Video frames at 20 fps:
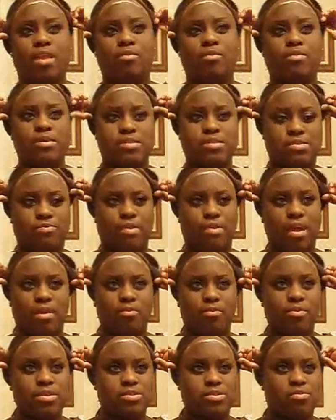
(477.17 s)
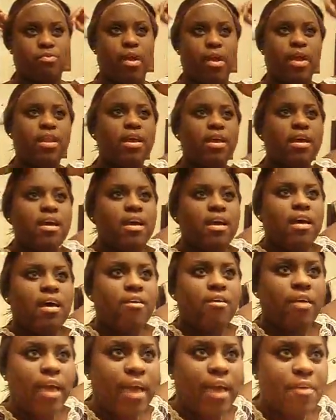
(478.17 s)
it wasn't right, it wasn't right.
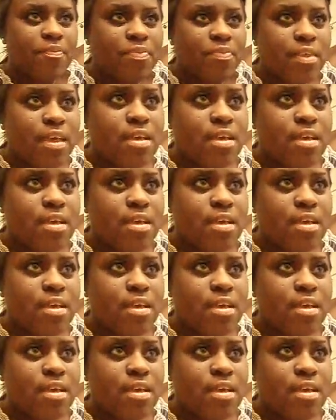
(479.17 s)
Okay,